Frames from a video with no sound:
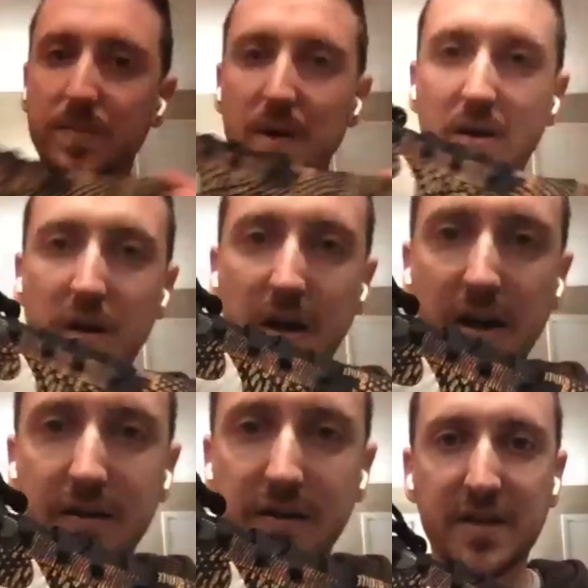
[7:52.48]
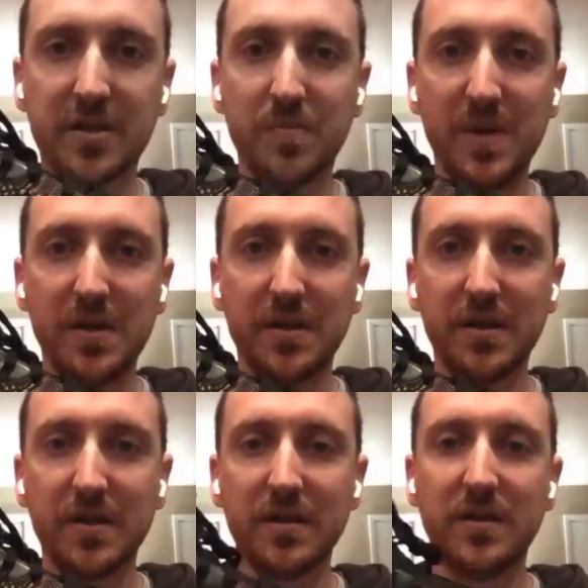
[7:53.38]
Pair of 9s, extra
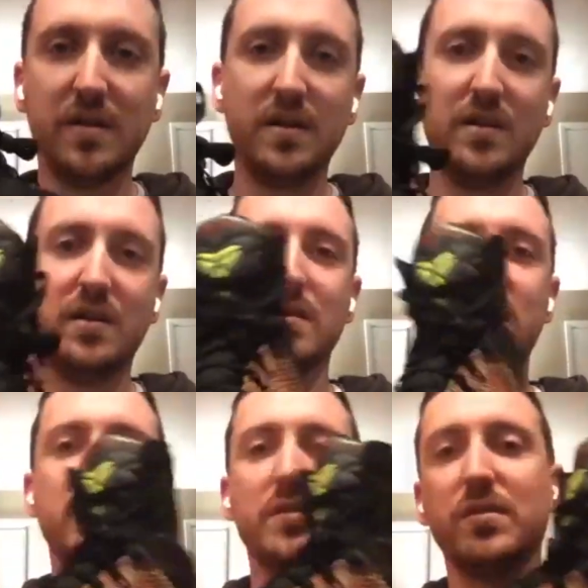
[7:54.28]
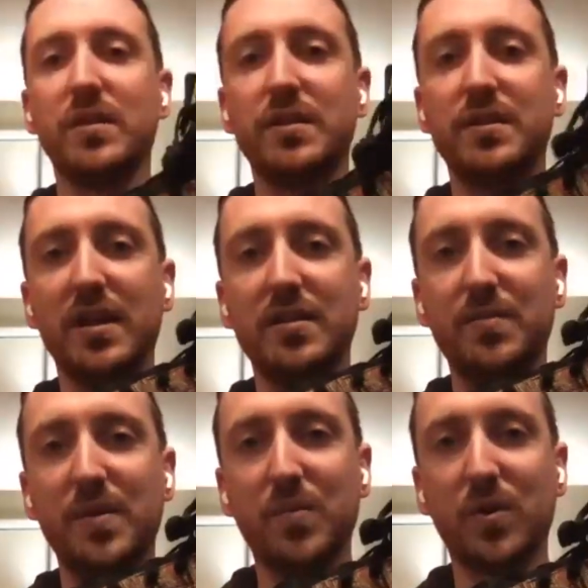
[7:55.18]
pieces. So the inside's a
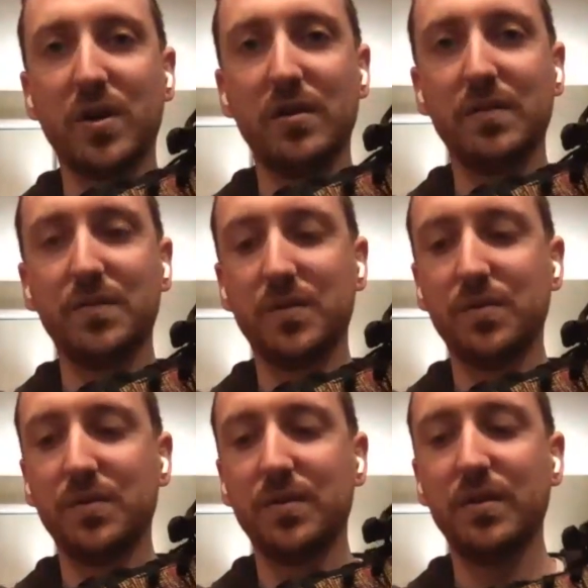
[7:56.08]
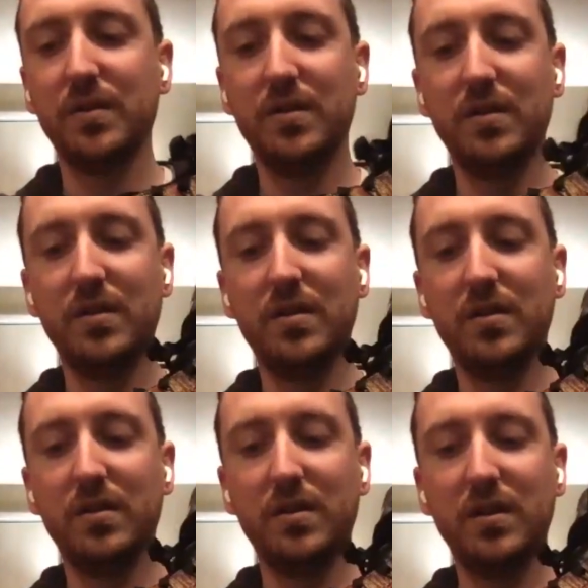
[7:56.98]
bit more colorful with
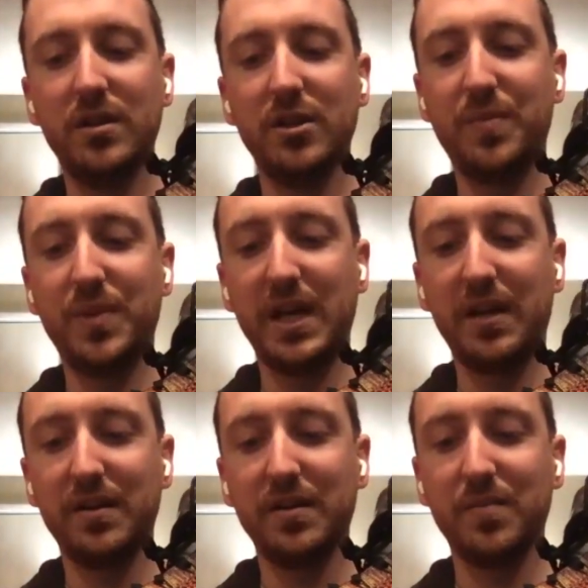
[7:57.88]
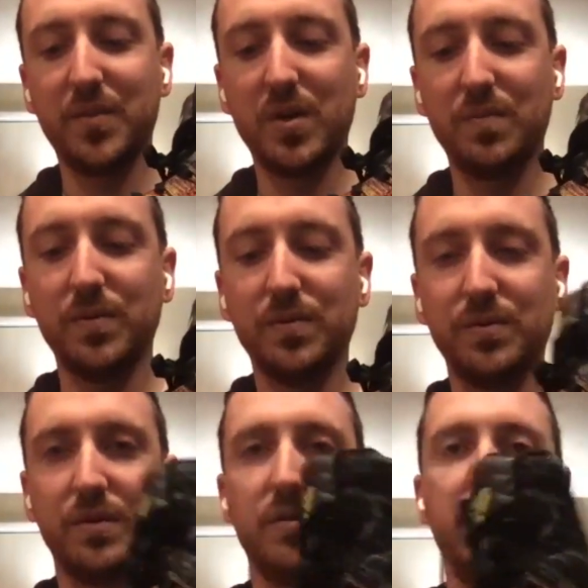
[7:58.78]
the pink and the purple and
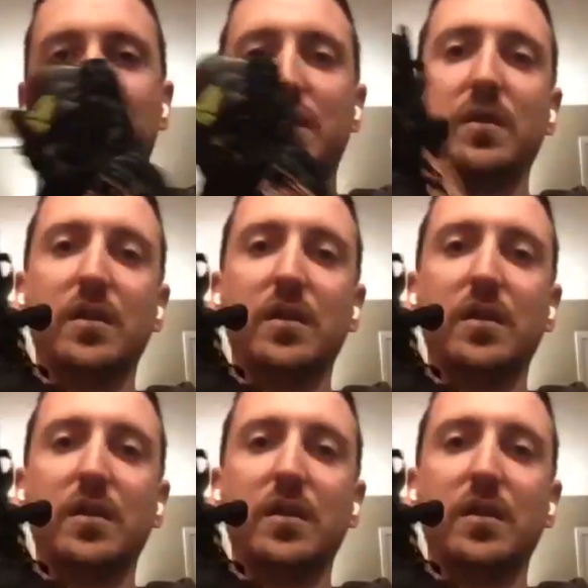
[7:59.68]
the green.